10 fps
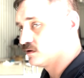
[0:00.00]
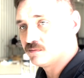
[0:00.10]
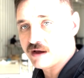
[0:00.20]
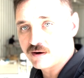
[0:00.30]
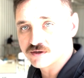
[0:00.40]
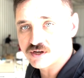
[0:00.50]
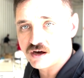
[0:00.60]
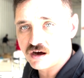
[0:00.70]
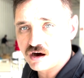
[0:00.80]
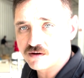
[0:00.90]
Power's
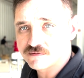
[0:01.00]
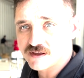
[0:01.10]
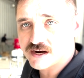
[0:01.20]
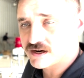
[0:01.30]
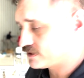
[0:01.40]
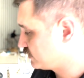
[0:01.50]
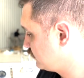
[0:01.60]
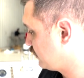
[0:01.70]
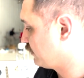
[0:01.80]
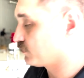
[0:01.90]
off there.
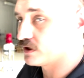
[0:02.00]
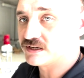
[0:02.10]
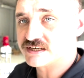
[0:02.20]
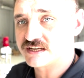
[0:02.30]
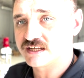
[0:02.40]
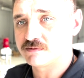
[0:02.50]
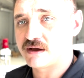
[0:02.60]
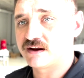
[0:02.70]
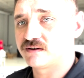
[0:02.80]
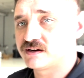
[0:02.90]
And then we're going to disconnect the
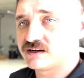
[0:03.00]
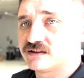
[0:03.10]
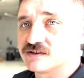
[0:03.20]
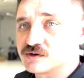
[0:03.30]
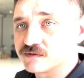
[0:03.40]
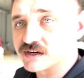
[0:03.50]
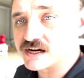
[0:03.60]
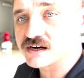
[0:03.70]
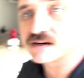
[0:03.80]
battery that's over here.